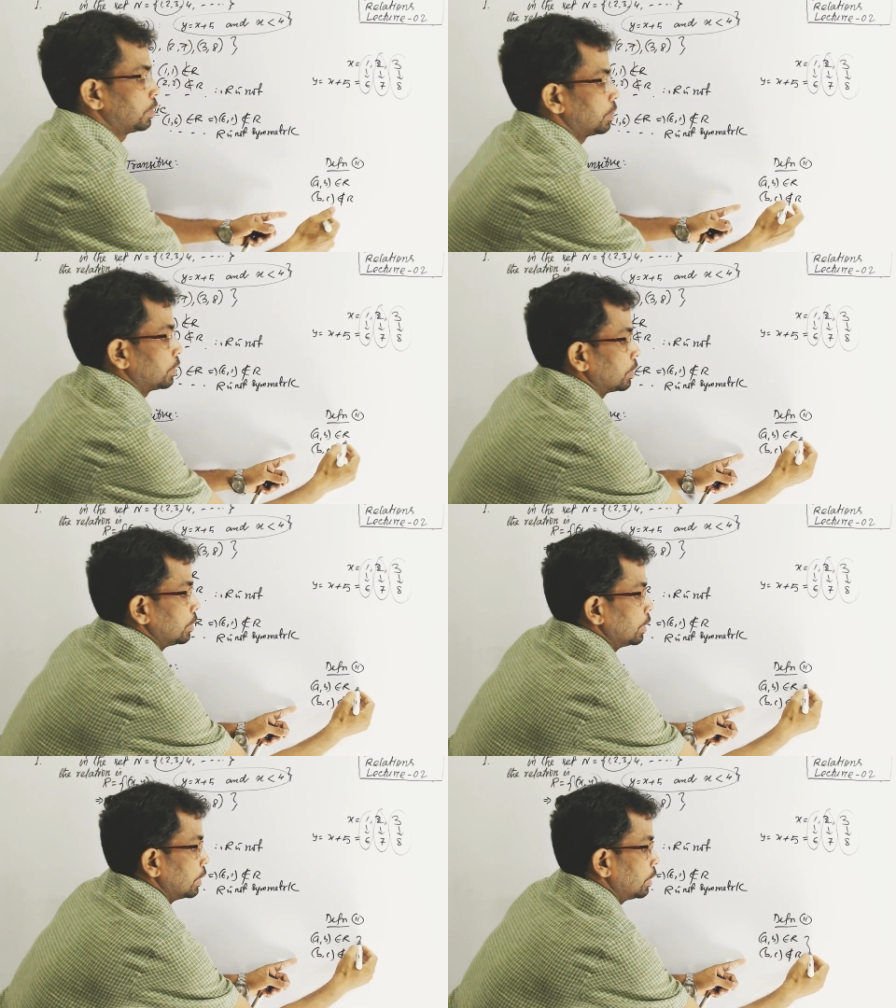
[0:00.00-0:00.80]

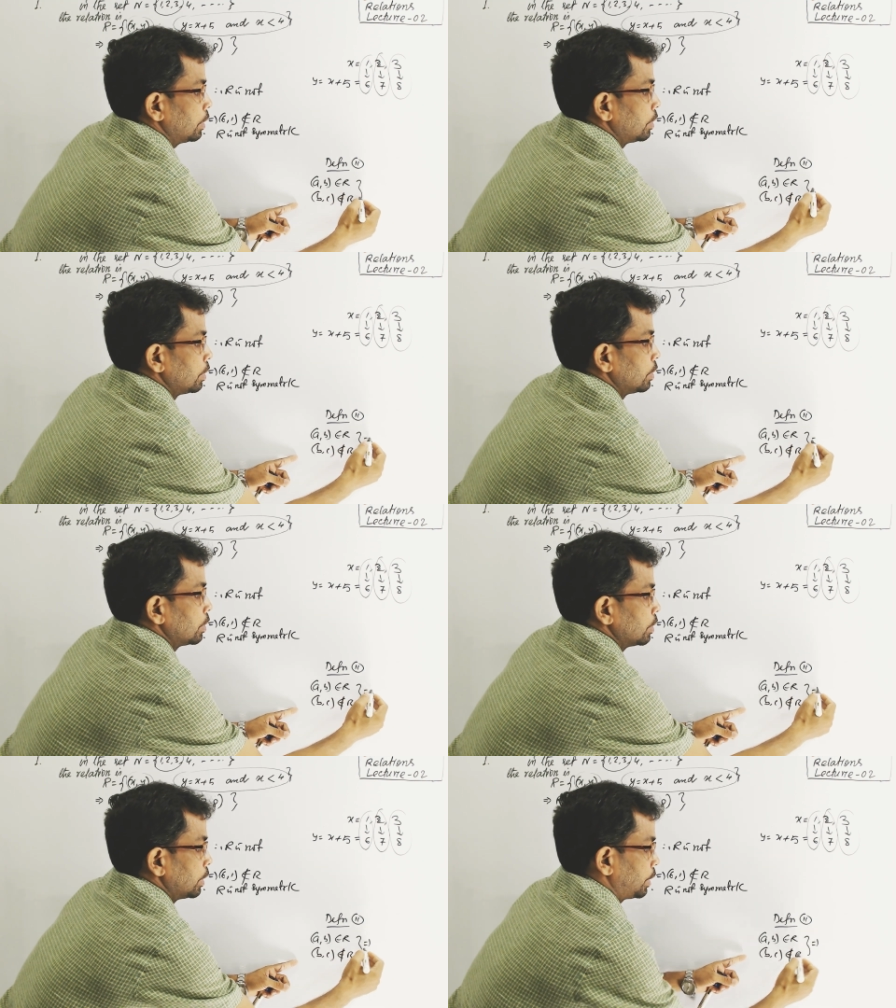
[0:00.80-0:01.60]
then
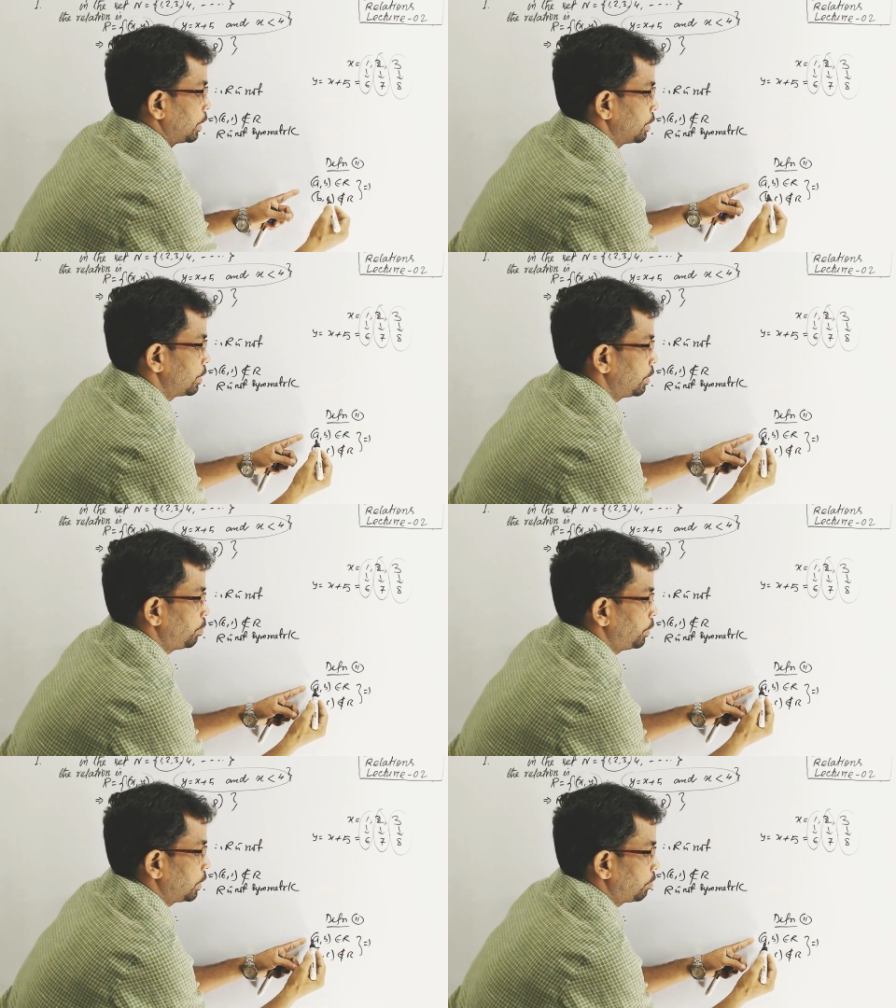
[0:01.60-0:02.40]
the transitive
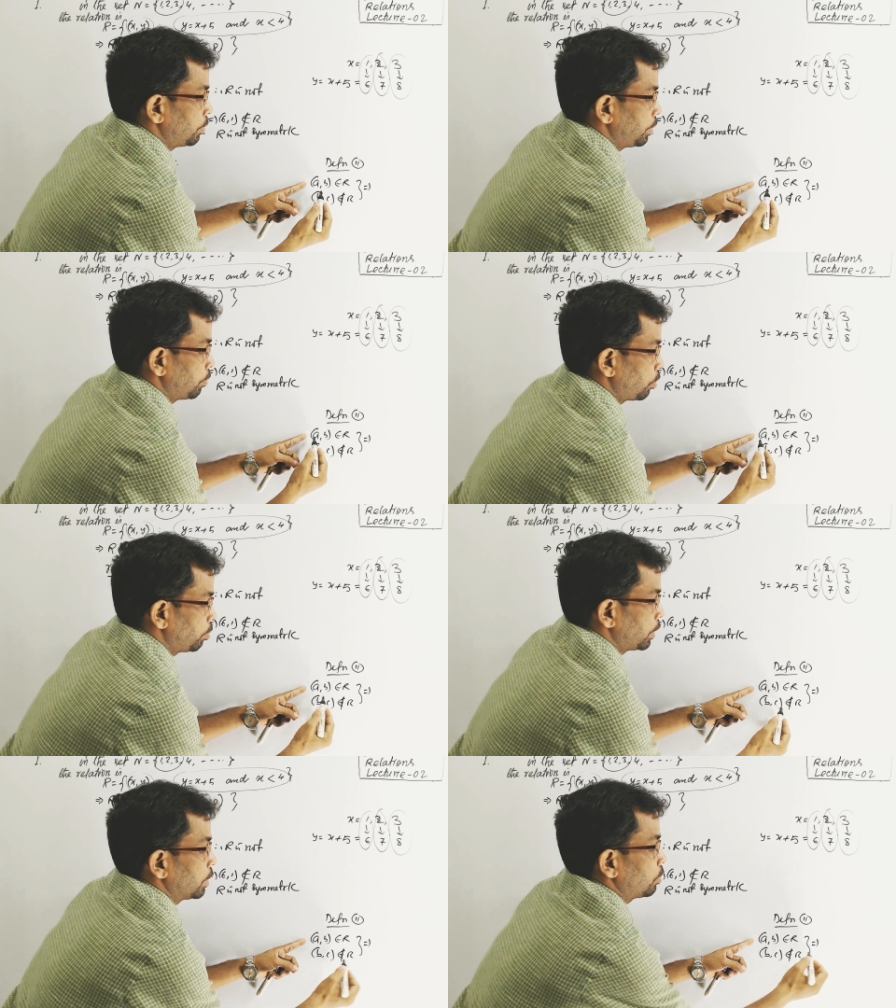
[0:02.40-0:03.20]
pair from
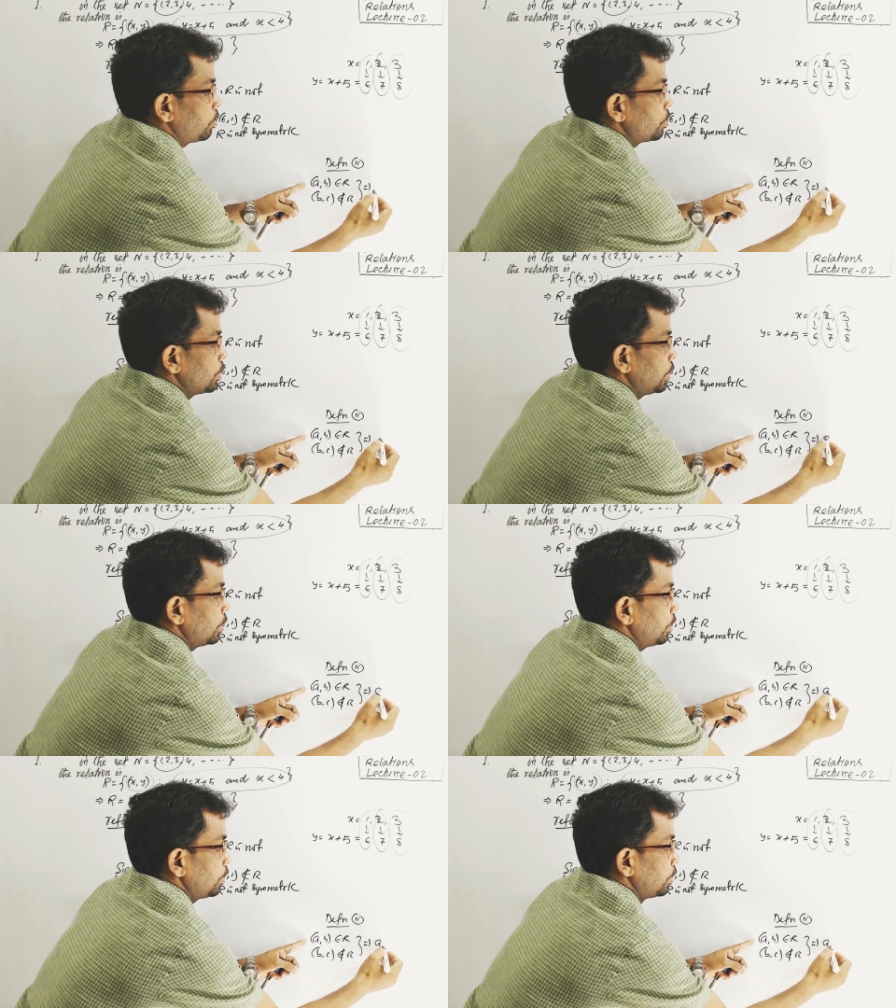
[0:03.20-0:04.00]
A to C
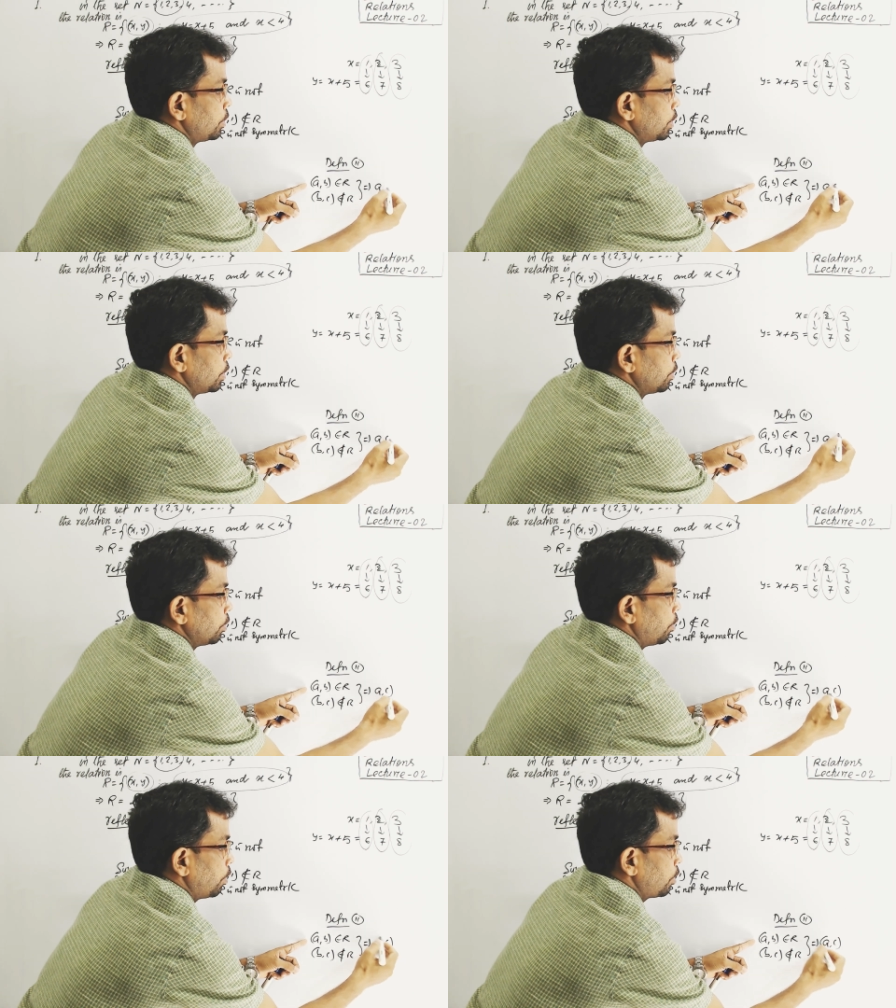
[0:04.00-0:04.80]

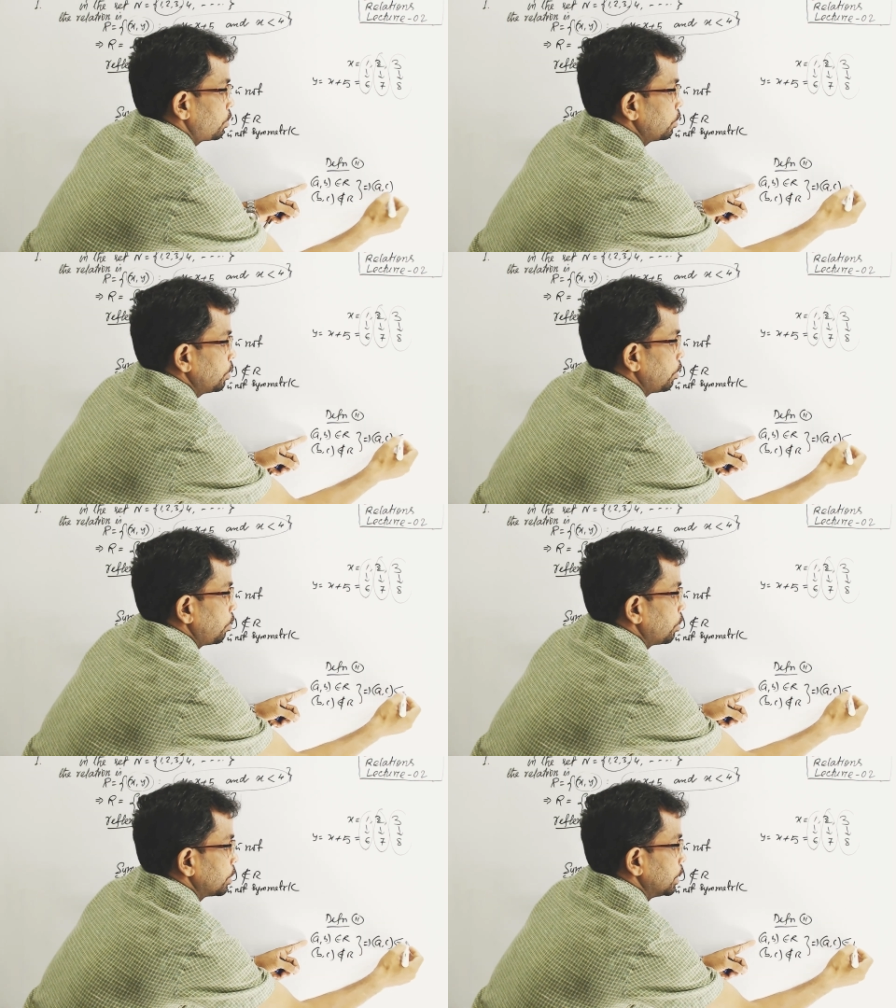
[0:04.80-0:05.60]
also
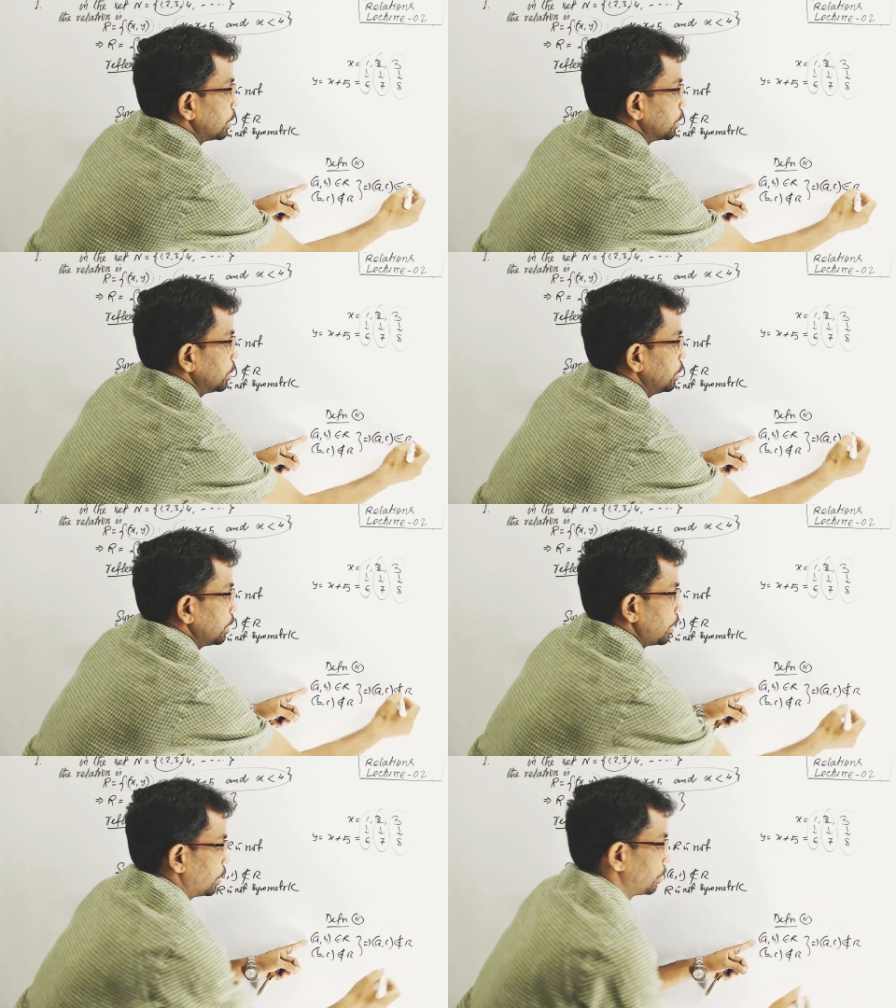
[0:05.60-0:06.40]
not there in the
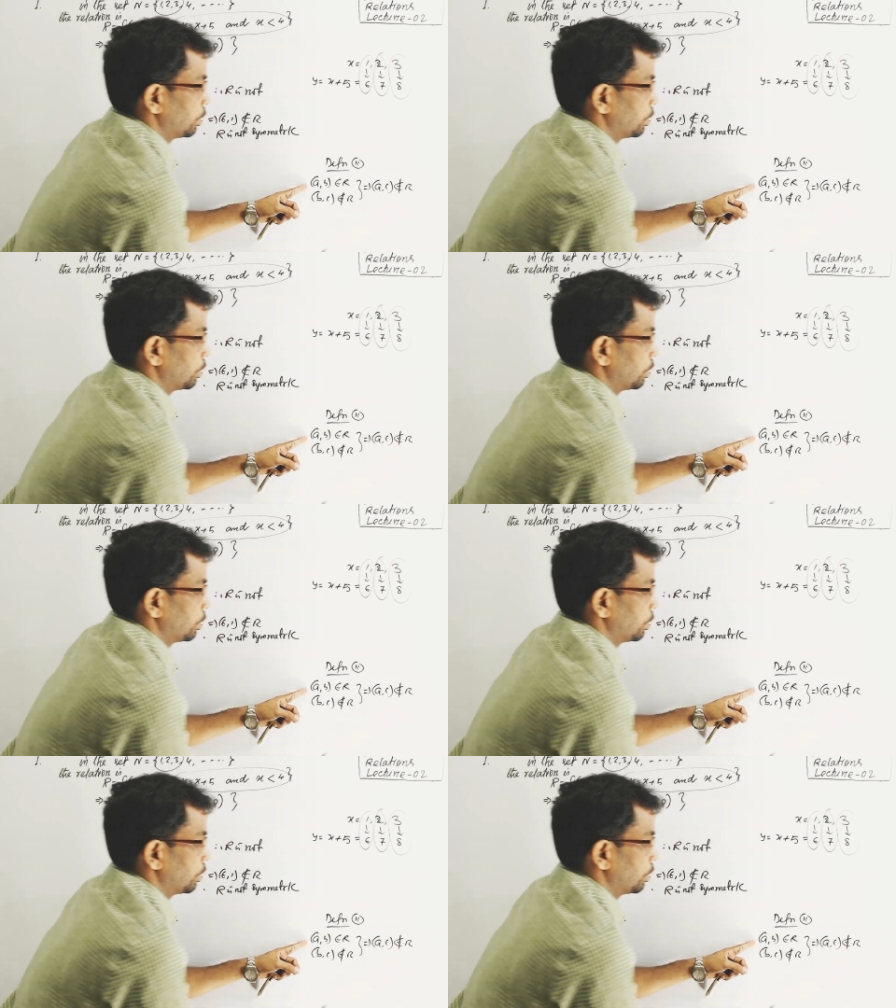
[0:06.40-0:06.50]
relation.